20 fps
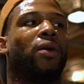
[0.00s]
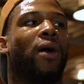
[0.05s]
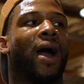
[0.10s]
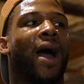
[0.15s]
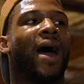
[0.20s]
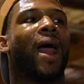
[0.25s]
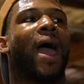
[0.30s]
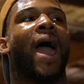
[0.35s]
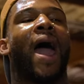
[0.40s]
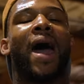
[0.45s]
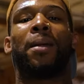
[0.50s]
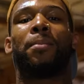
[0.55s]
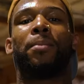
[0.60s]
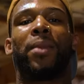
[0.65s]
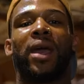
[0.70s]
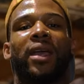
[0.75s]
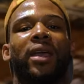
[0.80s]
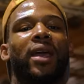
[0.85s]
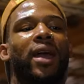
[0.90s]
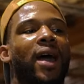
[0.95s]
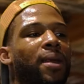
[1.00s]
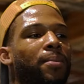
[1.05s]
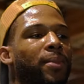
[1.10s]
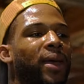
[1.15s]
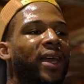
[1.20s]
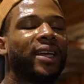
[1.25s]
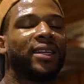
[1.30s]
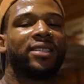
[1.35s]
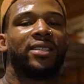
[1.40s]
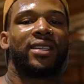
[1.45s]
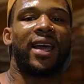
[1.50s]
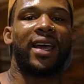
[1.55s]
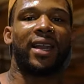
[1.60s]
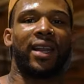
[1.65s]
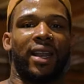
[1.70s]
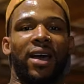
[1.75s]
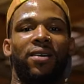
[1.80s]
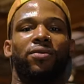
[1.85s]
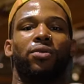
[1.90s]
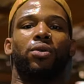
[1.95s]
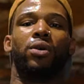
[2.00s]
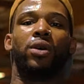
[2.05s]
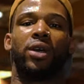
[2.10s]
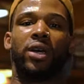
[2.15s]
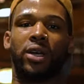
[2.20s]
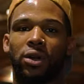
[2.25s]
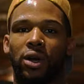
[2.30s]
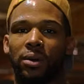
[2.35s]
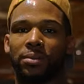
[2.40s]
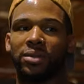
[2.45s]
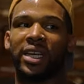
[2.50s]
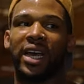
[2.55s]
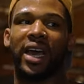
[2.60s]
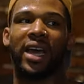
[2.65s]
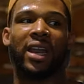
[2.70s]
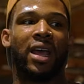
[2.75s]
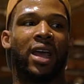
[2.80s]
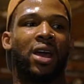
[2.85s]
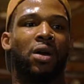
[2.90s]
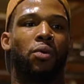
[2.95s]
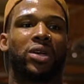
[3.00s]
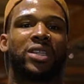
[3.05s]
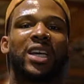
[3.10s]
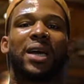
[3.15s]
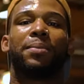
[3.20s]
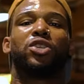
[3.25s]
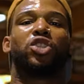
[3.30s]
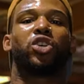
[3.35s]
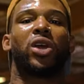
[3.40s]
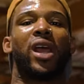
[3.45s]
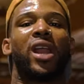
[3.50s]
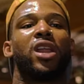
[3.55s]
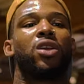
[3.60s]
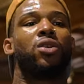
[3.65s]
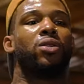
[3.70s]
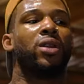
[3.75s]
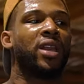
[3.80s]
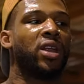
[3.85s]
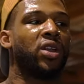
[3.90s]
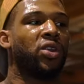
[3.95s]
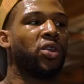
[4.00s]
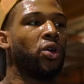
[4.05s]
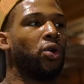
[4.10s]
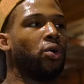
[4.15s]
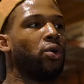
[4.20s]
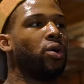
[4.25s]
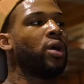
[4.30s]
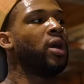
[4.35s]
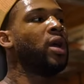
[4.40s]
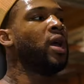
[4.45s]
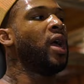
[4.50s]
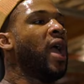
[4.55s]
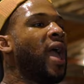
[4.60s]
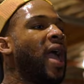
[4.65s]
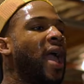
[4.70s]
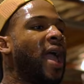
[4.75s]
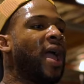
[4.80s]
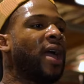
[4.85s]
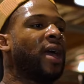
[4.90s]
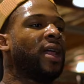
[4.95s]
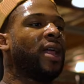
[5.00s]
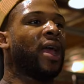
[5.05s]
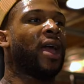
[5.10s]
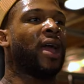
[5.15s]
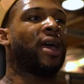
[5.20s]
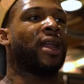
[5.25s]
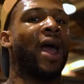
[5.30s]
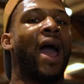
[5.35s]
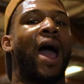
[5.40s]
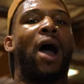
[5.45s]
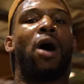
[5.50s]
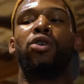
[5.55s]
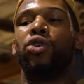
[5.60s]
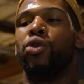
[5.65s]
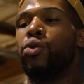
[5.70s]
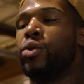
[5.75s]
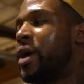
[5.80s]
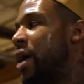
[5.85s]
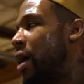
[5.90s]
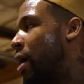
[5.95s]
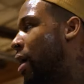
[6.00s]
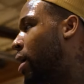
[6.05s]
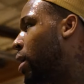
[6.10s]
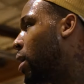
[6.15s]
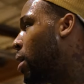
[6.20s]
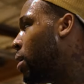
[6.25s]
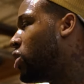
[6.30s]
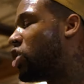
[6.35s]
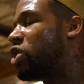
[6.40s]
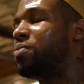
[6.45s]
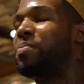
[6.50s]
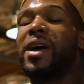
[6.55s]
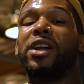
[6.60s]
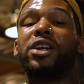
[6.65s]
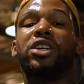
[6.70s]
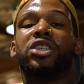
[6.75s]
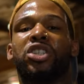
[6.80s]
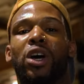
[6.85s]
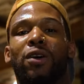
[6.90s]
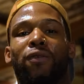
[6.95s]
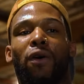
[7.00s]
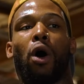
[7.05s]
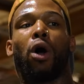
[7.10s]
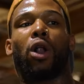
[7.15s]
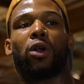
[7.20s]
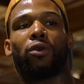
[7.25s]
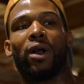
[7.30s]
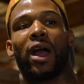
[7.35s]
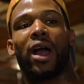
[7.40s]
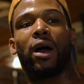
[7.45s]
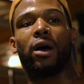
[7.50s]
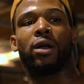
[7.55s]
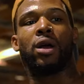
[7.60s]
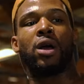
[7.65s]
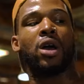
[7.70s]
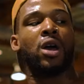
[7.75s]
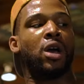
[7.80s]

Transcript: how to make it to that level, you know what I'm saying? What type of training you need to do and how you can just better yourself all around.